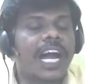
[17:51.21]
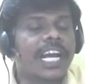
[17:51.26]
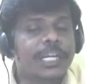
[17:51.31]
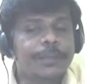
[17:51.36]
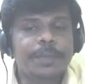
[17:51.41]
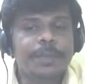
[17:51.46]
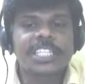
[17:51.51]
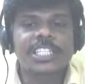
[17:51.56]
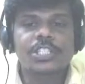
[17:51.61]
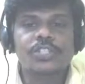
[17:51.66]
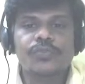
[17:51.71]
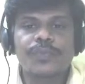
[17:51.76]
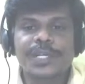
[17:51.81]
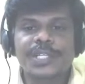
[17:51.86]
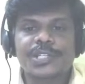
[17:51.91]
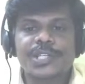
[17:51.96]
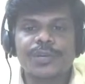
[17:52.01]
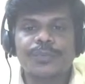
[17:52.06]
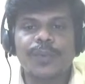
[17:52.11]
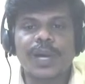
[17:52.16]
repeat this
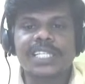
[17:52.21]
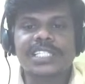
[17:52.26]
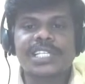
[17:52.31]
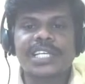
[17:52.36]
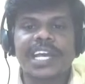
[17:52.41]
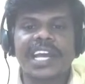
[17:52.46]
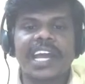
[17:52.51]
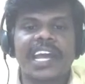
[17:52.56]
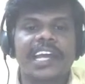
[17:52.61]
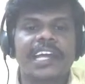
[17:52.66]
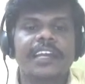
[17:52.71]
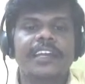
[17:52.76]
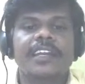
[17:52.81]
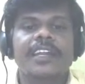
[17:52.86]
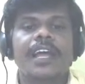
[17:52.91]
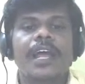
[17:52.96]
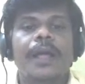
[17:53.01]
question once again.